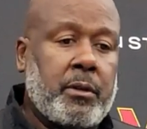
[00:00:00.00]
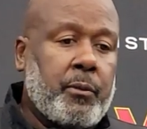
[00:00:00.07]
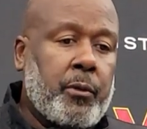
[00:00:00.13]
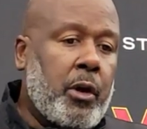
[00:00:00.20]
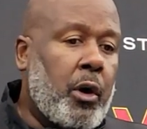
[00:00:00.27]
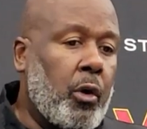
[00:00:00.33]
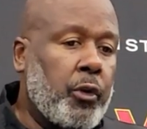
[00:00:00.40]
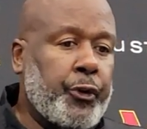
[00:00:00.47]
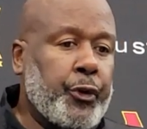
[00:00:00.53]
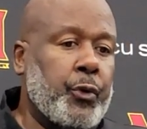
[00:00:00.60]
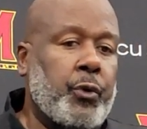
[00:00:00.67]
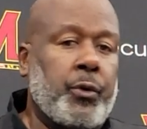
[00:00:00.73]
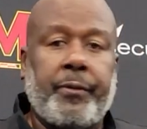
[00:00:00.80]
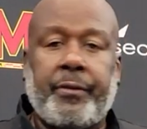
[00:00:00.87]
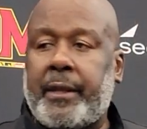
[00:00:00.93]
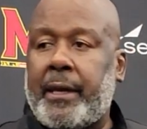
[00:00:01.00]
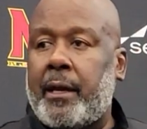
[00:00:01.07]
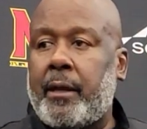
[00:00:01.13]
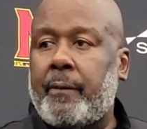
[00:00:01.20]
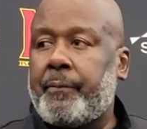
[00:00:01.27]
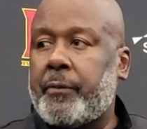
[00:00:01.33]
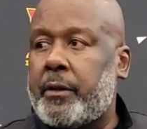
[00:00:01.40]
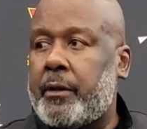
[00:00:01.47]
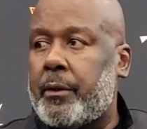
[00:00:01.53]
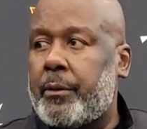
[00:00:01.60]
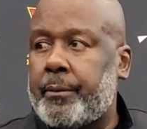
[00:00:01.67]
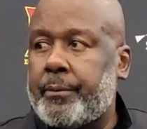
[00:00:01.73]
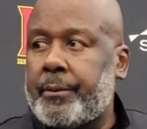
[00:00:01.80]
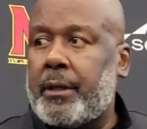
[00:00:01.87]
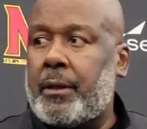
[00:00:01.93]
And we all knew that, you
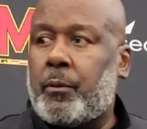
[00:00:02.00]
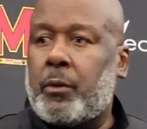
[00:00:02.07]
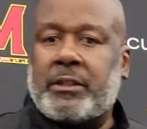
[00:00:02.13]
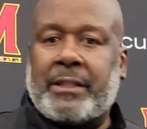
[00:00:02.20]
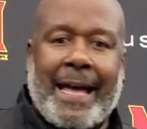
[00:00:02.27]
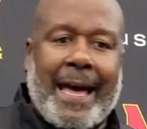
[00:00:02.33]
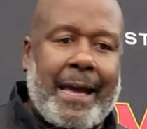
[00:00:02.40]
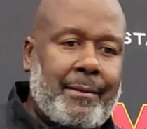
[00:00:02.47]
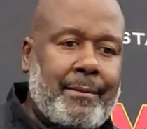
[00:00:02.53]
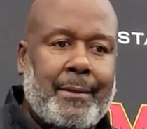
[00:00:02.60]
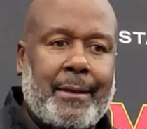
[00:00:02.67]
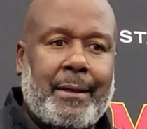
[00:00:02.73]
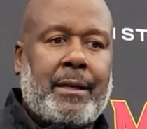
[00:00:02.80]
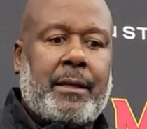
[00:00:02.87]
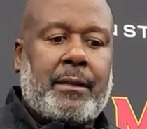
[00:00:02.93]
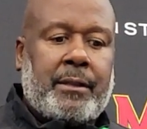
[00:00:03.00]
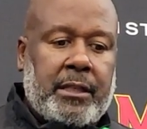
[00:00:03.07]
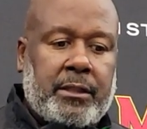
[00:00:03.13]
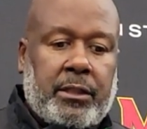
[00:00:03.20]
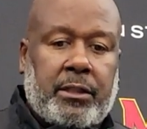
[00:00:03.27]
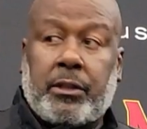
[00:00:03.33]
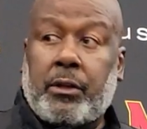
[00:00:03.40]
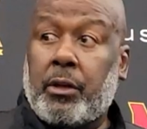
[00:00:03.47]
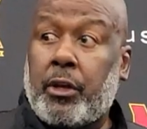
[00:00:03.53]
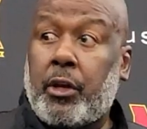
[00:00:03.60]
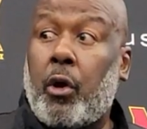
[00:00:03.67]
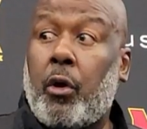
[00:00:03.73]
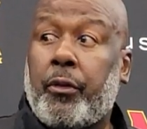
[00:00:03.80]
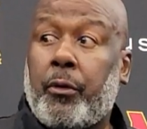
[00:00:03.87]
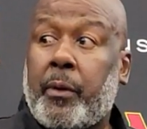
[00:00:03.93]
know, he was not necessarily
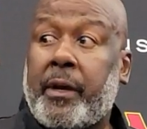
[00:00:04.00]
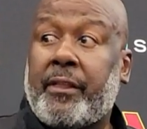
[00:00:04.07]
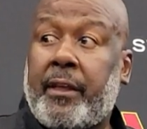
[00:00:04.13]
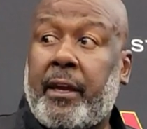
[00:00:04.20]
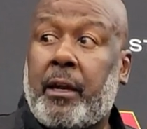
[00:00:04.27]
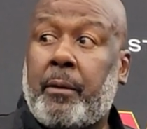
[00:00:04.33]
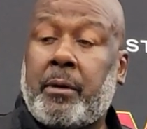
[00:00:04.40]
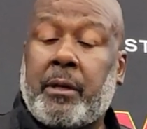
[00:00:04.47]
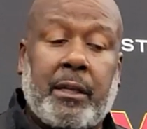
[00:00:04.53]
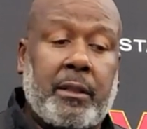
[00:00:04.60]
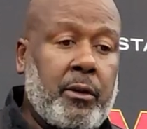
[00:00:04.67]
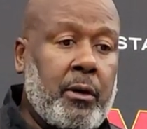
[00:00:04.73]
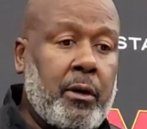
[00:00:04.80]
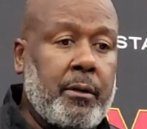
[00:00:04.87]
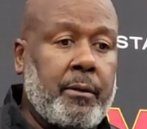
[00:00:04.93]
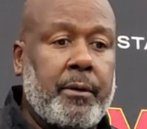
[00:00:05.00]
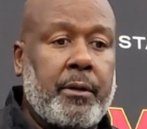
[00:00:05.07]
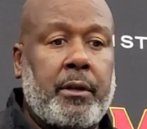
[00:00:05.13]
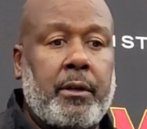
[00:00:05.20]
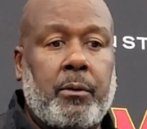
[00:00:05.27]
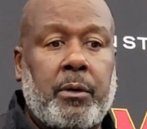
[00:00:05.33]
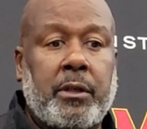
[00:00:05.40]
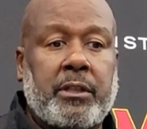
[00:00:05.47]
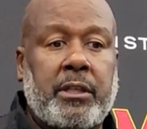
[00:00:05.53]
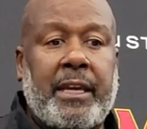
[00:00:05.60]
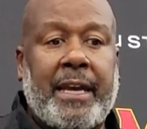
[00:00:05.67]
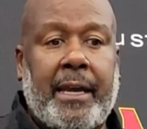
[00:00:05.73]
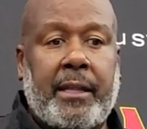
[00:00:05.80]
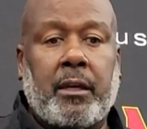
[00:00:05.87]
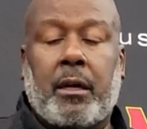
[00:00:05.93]
all the way there, but I thought, you know, once he
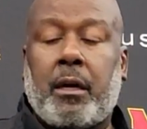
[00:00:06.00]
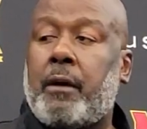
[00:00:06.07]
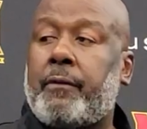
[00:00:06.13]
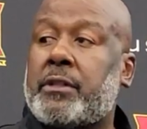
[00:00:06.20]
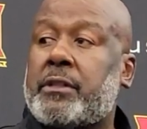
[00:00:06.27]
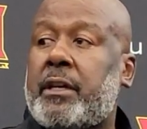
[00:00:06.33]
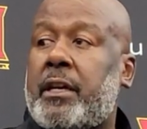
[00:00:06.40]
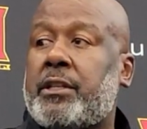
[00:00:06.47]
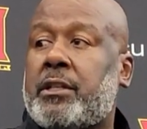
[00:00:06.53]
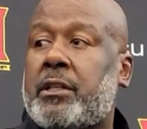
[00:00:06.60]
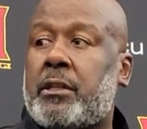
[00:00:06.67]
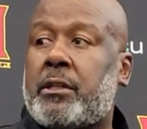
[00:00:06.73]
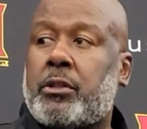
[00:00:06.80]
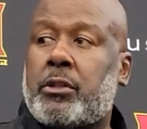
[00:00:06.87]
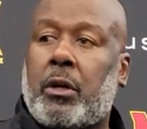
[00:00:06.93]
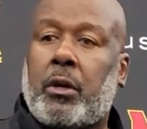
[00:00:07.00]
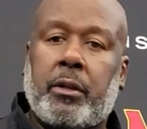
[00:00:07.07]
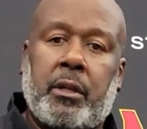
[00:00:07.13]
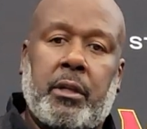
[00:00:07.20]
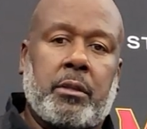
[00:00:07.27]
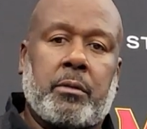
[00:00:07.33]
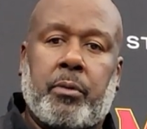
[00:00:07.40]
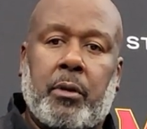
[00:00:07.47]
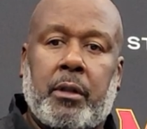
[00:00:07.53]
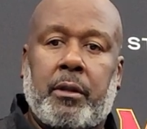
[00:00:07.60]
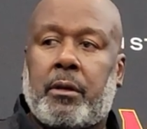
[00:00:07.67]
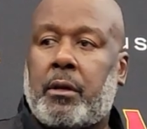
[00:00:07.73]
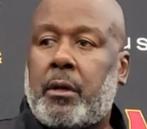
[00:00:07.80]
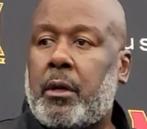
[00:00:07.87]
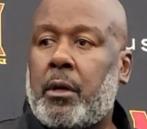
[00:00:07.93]
had the conversation and saw that his
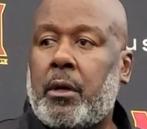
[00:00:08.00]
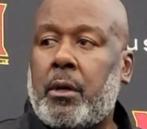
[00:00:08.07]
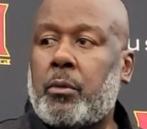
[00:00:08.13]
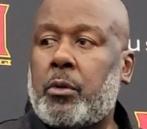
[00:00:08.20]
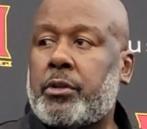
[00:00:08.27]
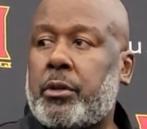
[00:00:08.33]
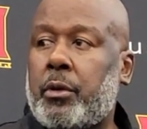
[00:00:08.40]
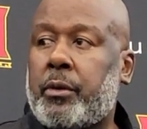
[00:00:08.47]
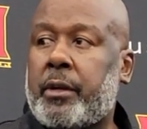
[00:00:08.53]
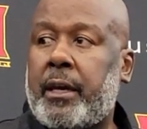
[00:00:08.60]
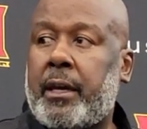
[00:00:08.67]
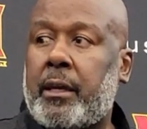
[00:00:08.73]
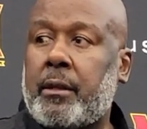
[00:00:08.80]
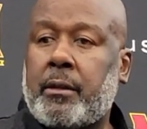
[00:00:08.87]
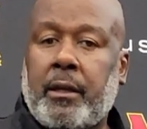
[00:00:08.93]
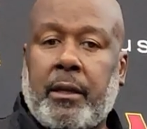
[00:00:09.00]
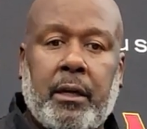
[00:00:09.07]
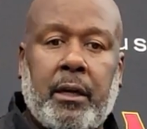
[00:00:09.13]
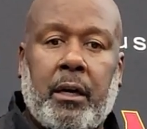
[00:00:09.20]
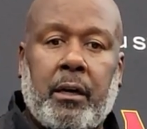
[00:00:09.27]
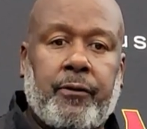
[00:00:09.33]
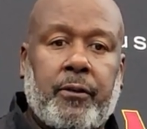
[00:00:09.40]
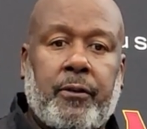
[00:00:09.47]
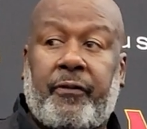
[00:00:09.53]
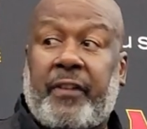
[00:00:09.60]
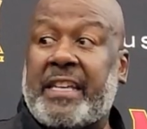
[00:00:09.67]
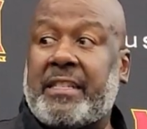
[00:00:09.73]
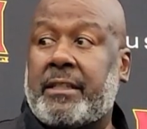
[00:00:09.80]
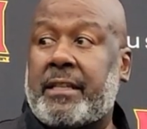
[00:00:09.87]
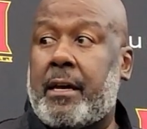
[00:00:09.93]
brother was okay, thank God for
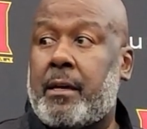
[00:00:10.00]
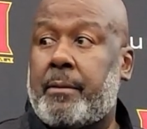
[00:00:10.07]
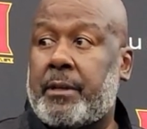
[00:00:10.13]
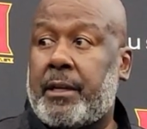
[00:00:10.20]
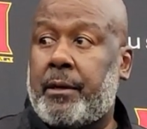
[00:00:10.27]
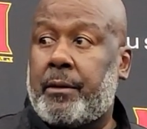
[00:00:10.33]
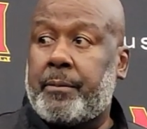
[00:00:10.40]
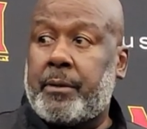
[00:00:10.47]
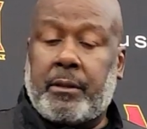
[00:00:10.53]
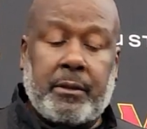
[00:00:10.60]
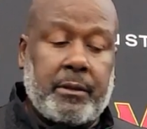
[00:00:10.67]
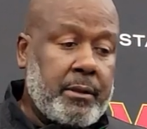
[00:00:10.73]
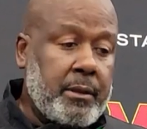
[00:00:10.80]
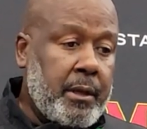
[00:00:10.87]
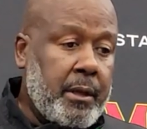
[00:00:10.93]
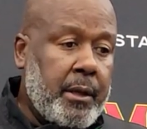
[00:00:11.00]
FaceTime now, because